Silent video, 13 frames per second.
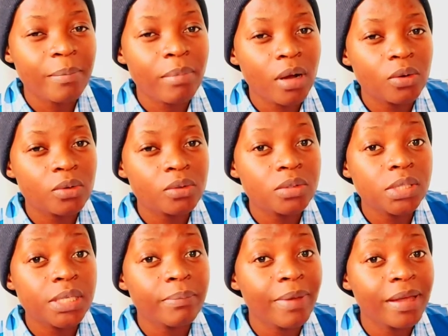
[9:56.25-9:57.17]
about
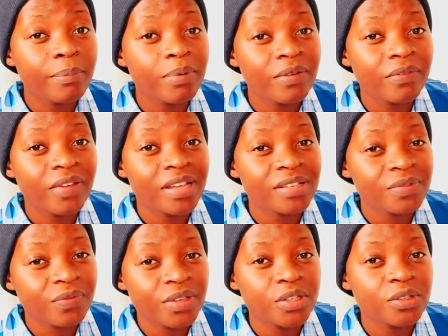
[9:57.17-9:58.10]
in my previous
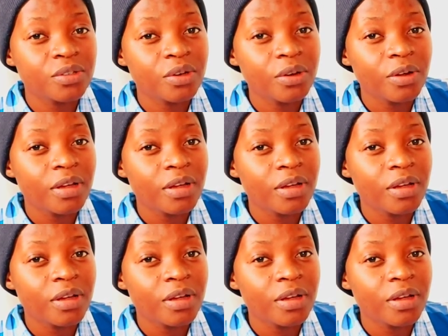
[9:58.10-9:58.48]
video.